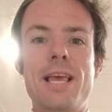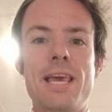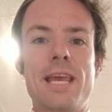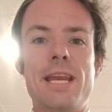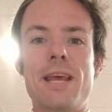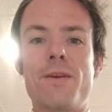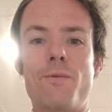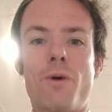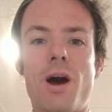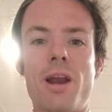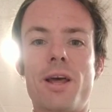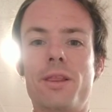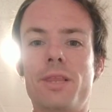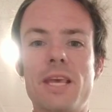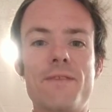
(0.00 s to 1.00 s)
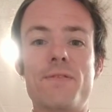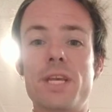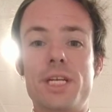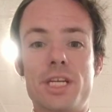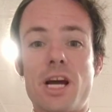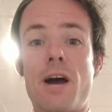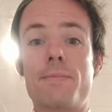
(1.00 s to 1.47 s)
He didn't want to leave the
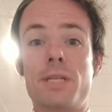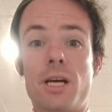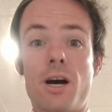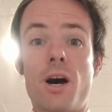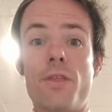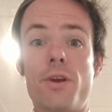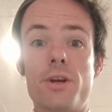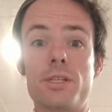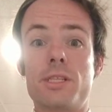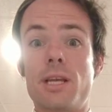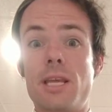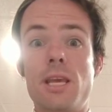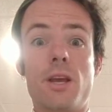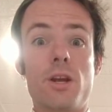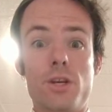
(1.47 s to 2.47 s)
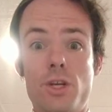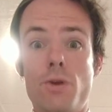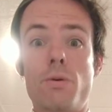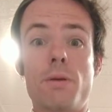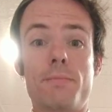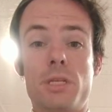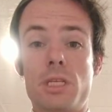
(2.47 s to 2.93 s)
job to others that he could
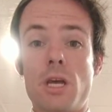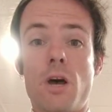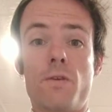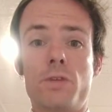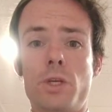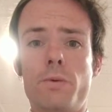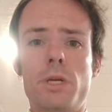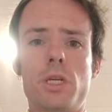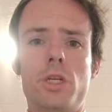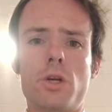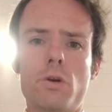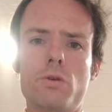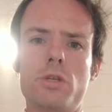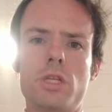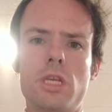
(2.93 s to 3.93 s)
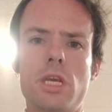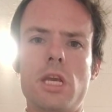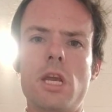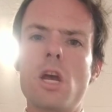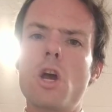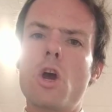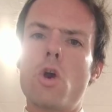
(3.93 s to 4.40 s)
do himself, so he shows
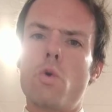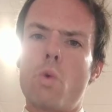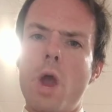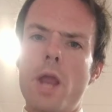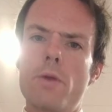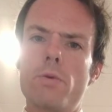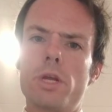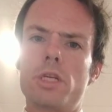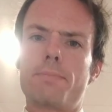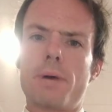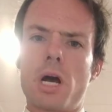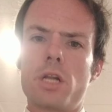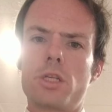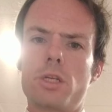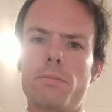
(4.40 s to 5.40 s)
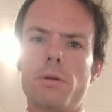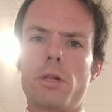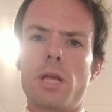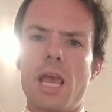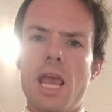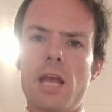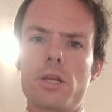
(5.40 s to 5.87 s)
the right,
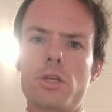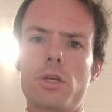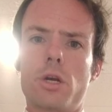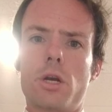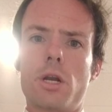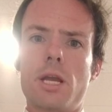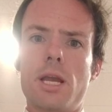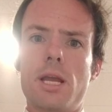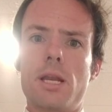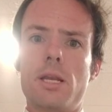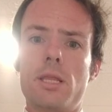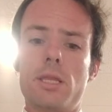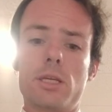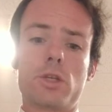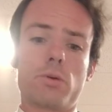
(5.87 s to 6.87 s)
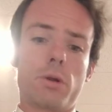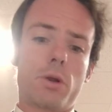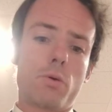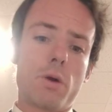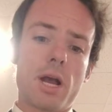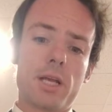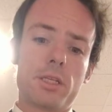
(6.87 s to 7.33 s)
responsible answer in this
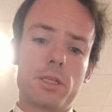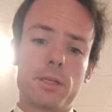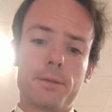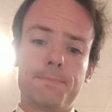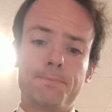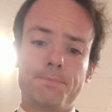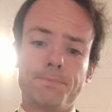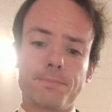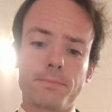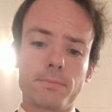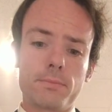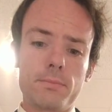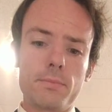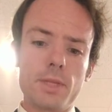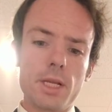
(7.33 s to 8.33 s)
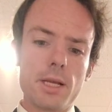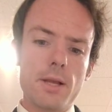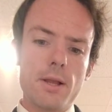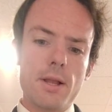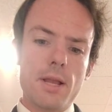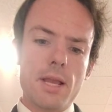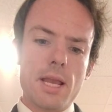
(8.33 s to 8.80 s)
request.
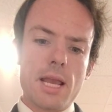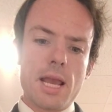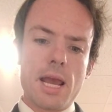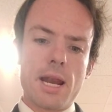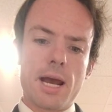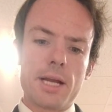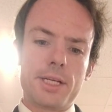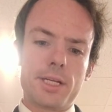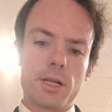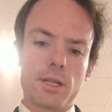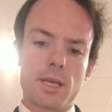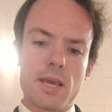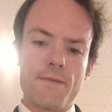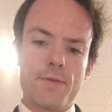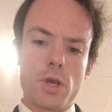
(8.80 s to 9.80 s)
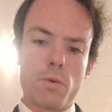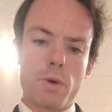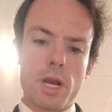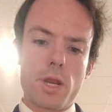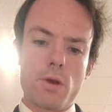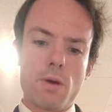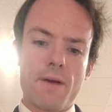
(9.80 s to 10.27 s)
"And I shall give you
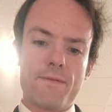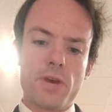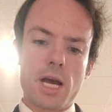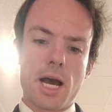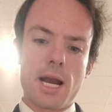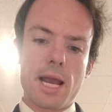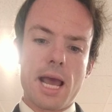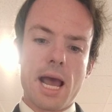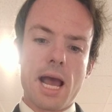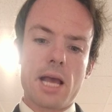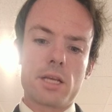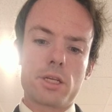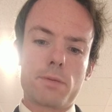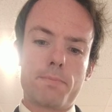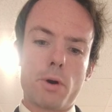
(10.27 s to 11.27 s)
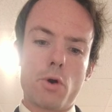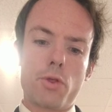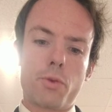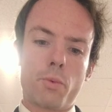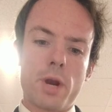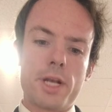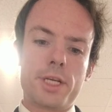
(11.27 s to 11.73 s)
what you have not asked,
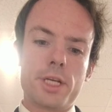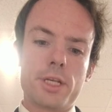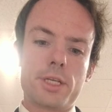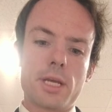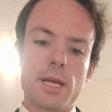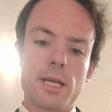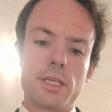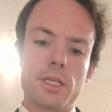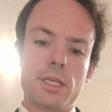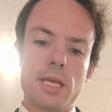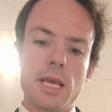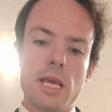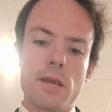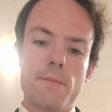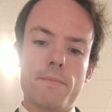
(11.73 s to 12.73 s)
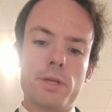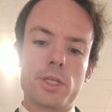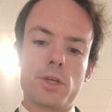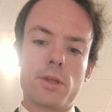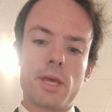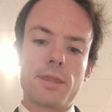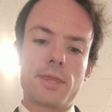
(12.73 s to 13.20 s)
both riches and esteem,
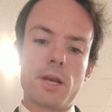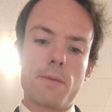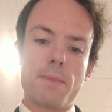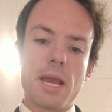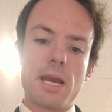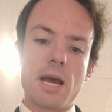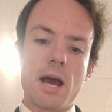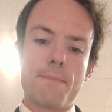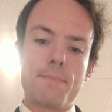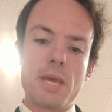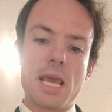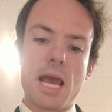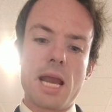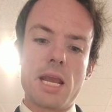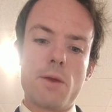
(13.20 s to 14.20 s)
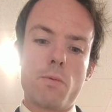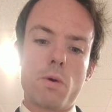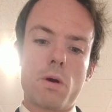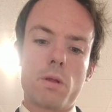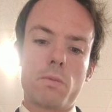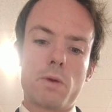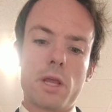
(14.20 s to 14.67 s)
so that there may not be any
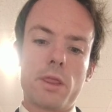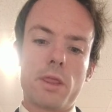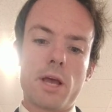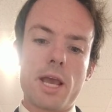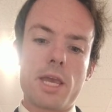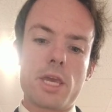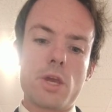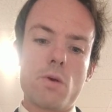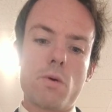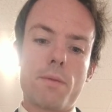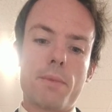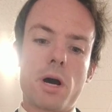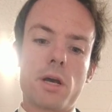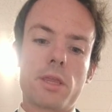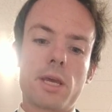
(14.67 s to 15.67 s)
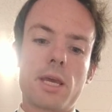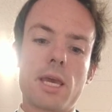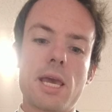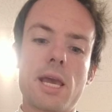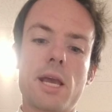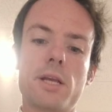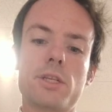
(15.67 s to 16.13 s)
one like you among the
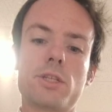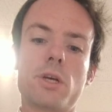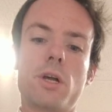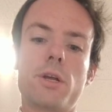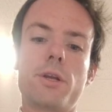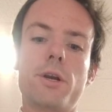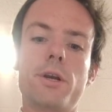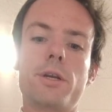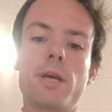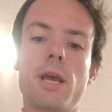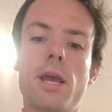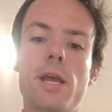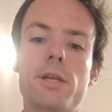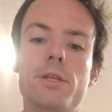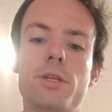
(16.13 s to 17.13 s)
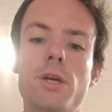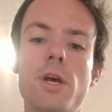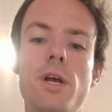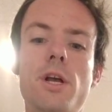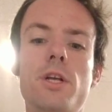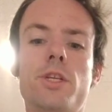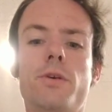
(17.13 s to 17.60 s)
kings all your days."
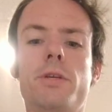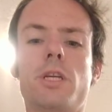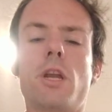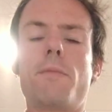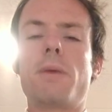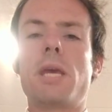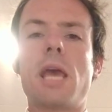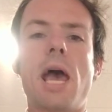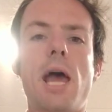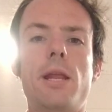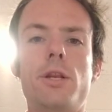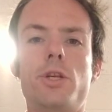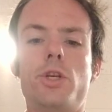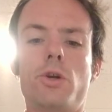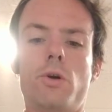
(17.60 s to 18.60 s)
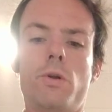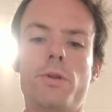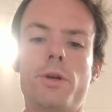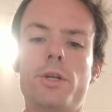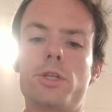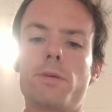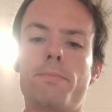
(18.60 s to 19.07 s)
So he's going to be head and
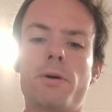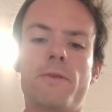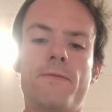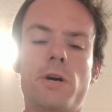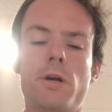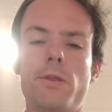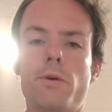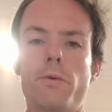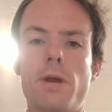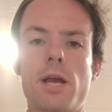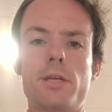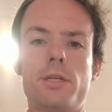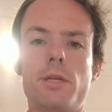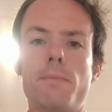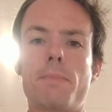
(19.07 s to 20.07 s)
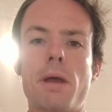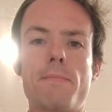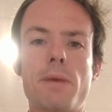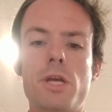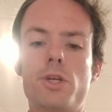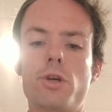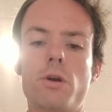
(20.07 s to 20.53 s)
shoulders above all the rest, and by
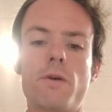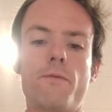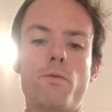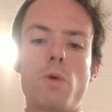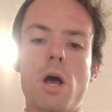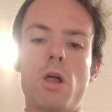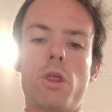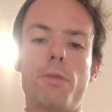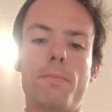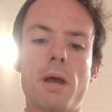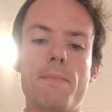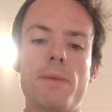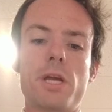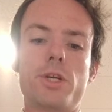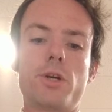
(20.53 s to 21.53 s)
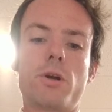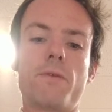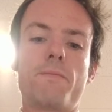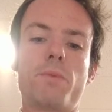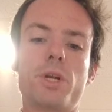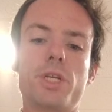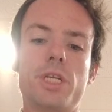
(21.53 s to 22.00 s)
measure of wealth, by measure
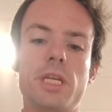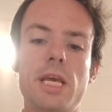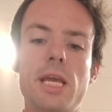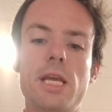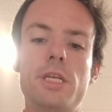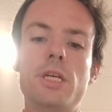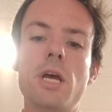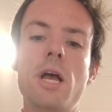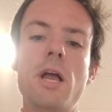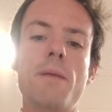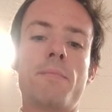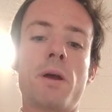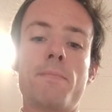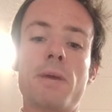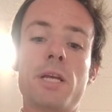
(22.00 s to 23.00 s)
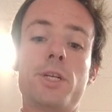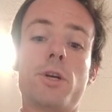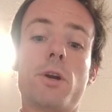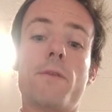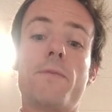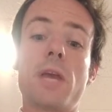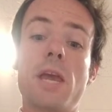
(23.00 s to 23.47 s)
of prestige, by measure
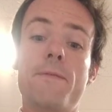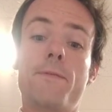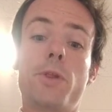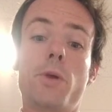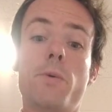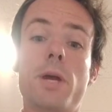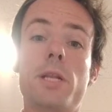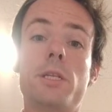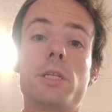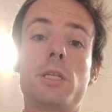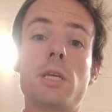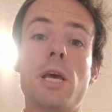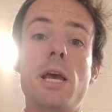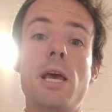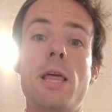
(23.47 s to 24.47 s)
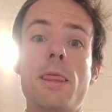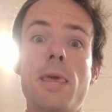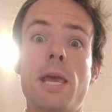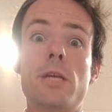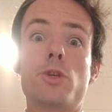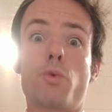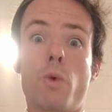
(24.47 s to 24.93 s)
of influence.
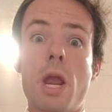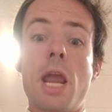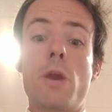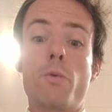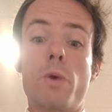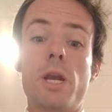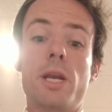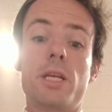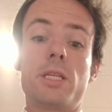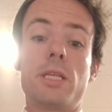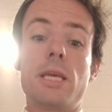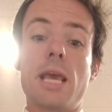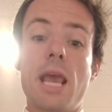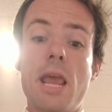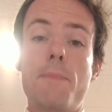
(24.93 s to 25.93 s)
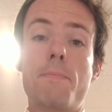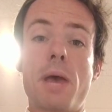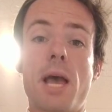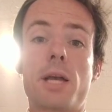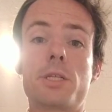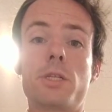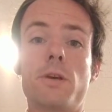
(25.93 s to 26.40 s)
His reign witnessed the
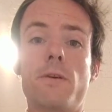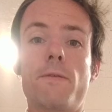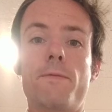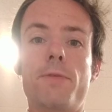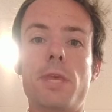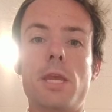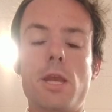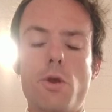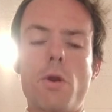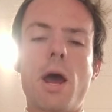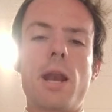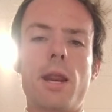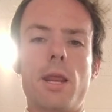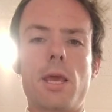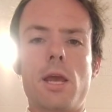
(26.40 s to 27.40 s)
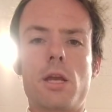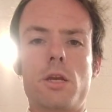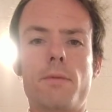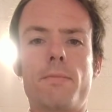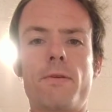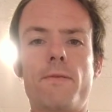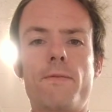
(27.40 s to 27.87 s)
apex of the United
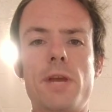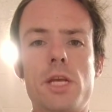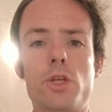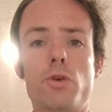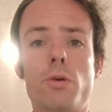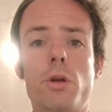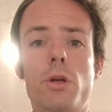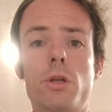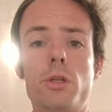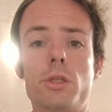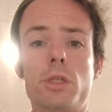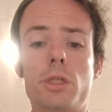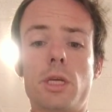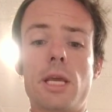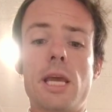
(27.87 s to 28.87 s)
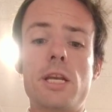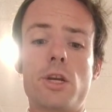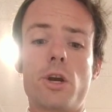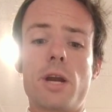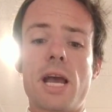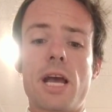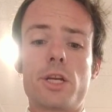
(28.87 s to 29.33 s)
Kingdom of Israel's
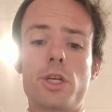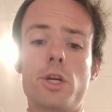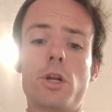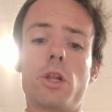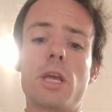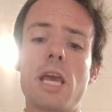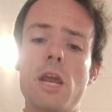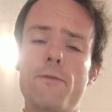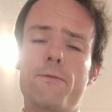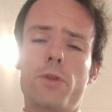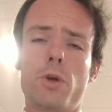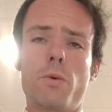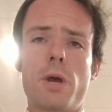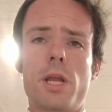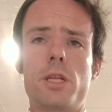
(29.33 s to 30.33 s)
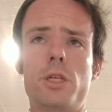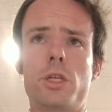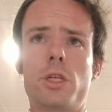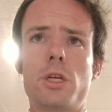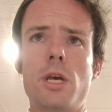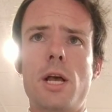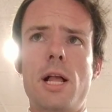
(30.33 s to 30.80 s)
international
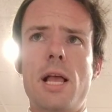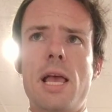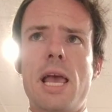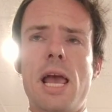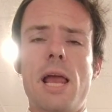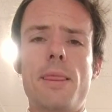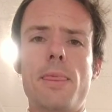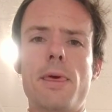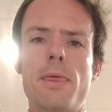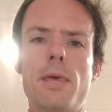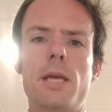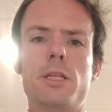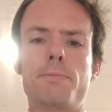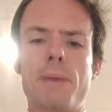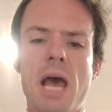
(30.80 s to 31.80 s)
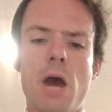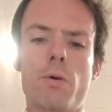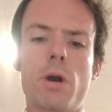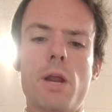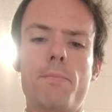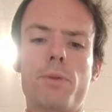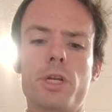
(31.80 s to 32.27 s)
influence, and its
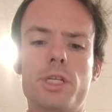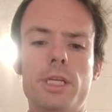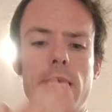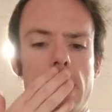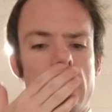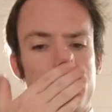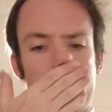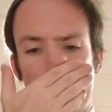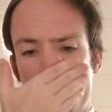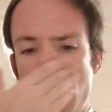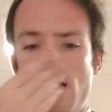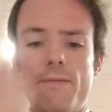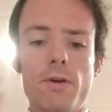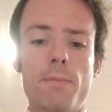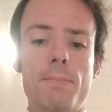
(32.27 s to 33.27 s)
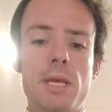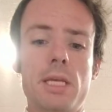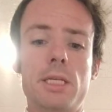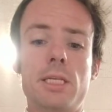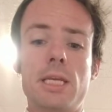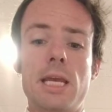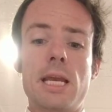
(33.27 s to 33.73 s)
power and prestige would never be
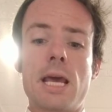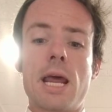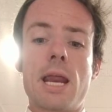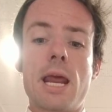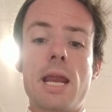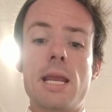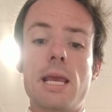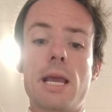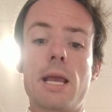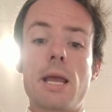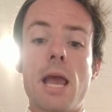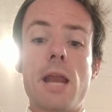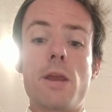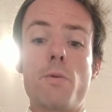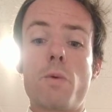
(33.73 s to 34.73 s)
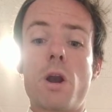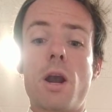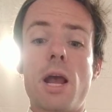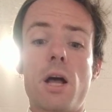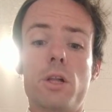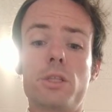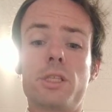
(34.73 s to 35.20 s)
seen anywhere
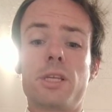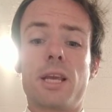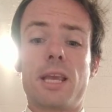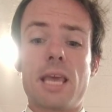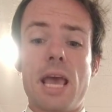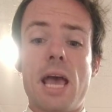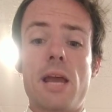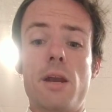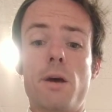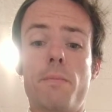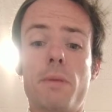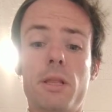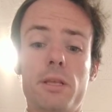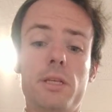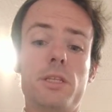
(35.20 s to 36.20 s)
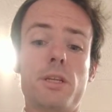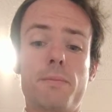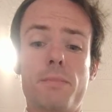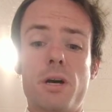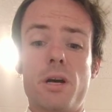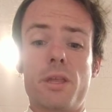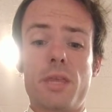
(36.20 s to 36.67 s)
else again, at least
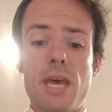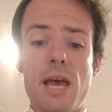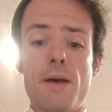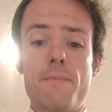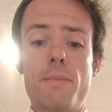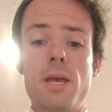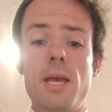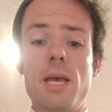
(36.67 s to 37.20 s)
among them.